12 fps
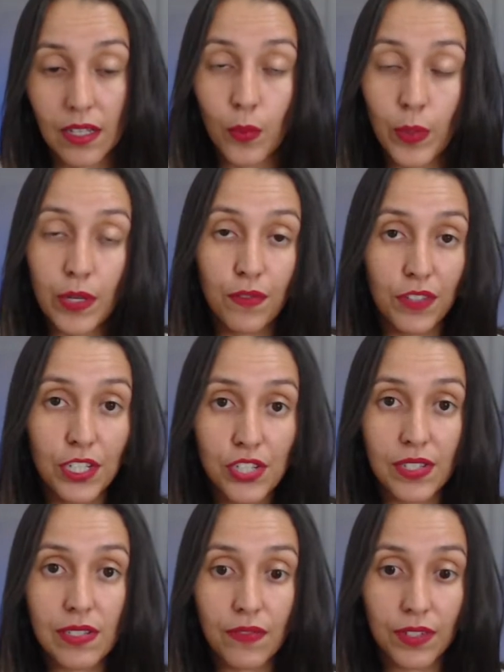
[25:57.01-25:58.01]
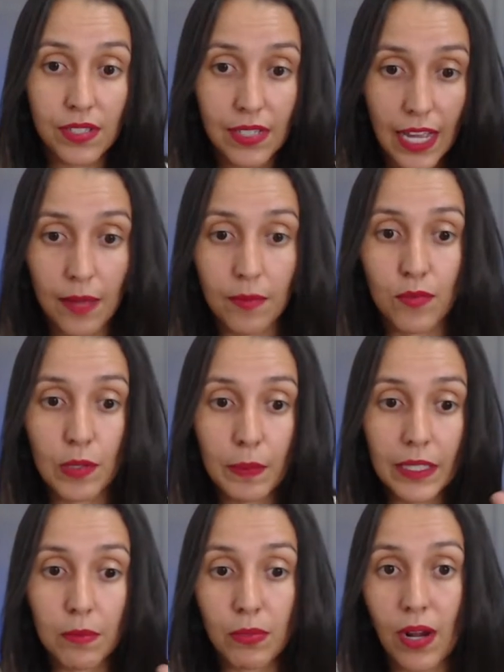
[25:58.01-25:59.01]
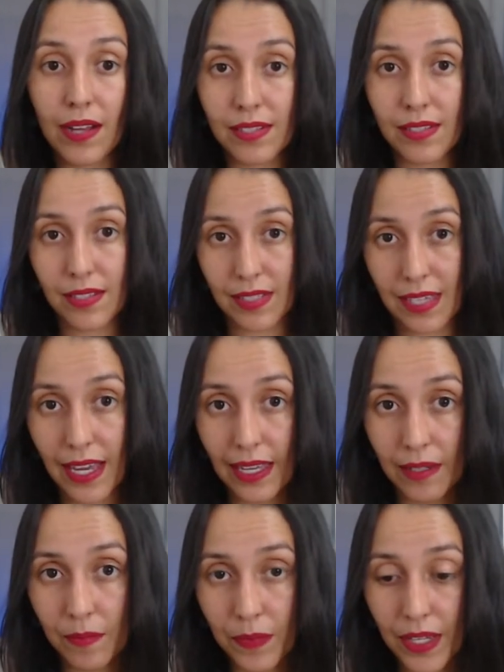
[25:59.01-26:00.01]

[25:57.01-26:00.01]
When you finish this first time, repeat the process again.